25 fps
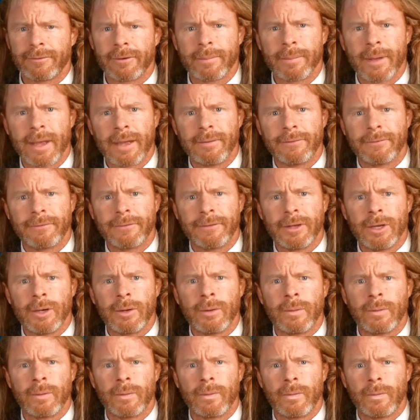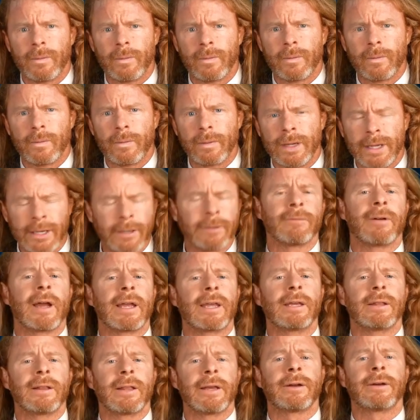from a few
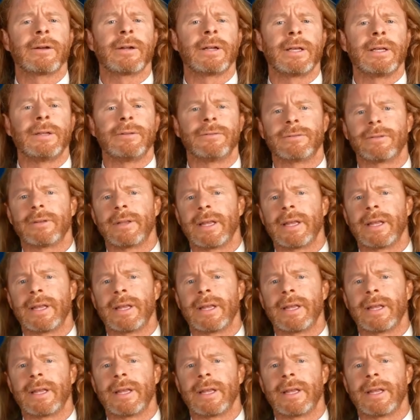irregularities